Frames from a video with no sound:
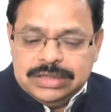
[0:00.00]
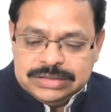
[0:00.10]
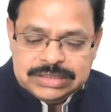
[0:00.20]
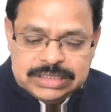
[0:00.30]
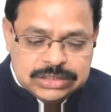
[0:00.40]

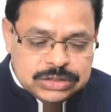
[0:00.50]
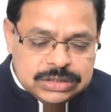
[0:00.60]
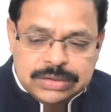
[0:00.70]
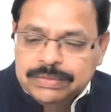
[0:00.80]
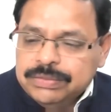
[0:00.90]

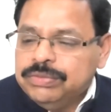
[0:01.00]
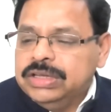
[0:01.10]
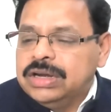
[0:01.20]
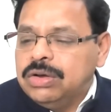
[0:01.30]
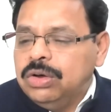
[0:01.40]
Since
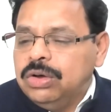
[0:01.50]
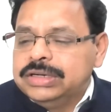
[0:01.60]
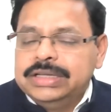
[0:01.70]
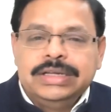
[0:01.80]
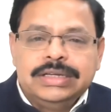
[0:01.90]
we are
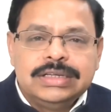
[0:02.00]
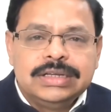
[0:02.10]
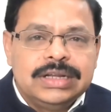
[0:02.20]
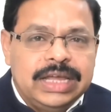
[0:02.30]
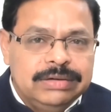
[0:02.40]
already
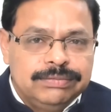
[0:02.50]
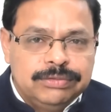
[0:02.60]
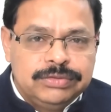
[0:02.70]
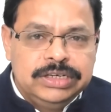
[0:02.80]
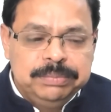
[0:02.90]
hitting
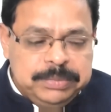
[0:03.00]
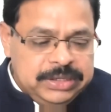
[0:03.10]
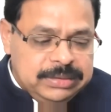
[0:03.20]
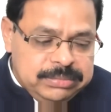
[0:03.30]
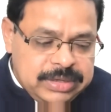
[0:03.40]
9:15
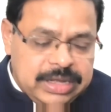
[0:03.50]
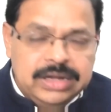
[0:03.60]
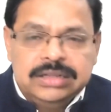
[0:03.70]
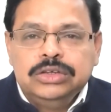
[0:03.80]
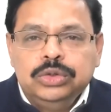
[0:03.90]
p.m.
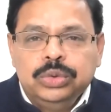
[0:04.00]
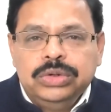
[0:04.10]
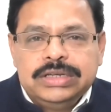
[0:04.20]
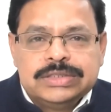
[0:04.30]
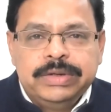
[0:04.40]
and the new
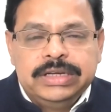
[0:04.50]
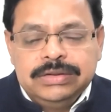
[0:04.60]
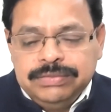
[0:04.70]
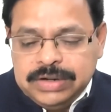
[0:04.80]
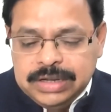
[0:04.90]
year is
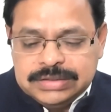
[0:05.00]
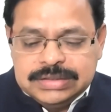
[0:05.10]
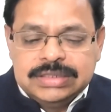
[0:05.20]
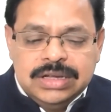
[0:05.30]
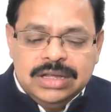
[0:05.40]
waiting for
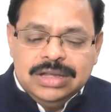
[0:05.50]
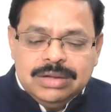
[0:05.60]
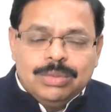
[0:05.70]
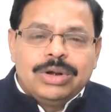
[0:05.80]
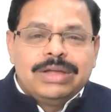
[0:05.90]
us,
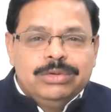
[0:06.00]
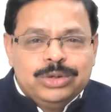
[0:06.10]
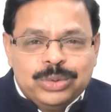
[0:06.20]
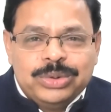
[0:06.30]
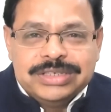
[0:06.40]
what sure. I
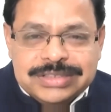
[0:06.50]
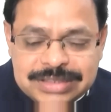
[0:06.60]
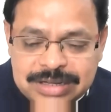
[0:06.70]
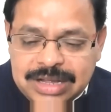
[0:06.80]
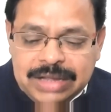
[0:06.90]
will do
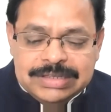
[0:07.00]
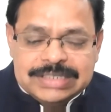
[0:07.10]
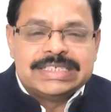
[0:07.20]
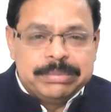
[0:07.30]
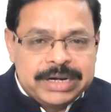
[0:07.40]
is I will
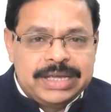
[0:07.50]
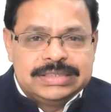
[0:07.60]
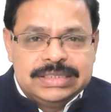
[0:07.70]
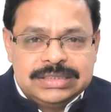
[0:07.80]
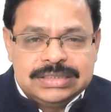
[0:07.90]

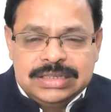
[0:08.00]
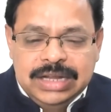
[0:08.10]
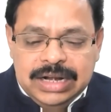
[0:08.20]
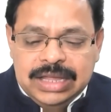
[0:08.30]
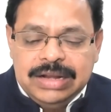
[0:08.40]
summarize it,
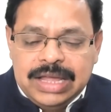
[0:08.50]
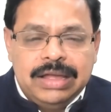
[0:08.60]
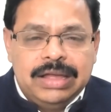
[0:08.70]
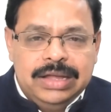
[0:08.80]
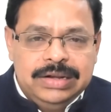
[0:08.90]
and
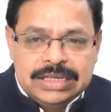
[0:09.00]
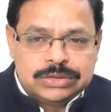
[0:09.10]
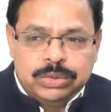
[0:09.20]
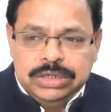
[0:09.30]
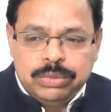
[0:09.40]
I'll
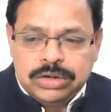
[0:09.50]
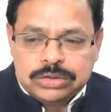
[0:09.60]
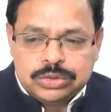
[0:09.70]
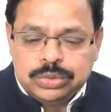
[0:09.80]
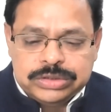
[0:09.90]
ask only one
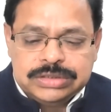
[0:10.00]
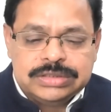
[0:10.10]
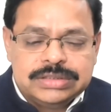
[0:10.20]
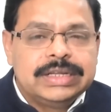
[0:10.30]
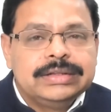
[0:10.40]
or two
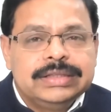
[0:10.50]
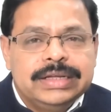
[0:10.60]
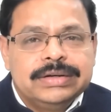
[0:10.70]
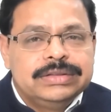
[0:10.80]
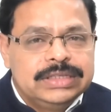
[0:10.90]
questions here and
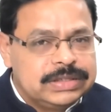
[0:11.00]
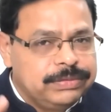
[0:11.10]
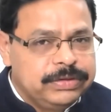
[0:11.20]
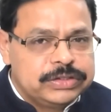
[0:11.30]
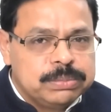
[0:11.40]
there. These
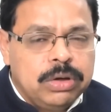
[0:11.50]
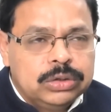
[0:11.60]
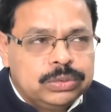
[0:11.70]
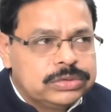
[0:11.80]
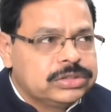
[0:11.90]
are very
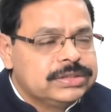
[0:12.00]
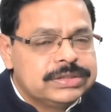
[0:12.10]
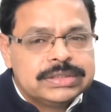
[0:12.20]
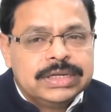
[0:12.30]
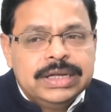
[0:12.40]
small
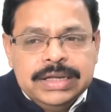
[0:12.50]
questions.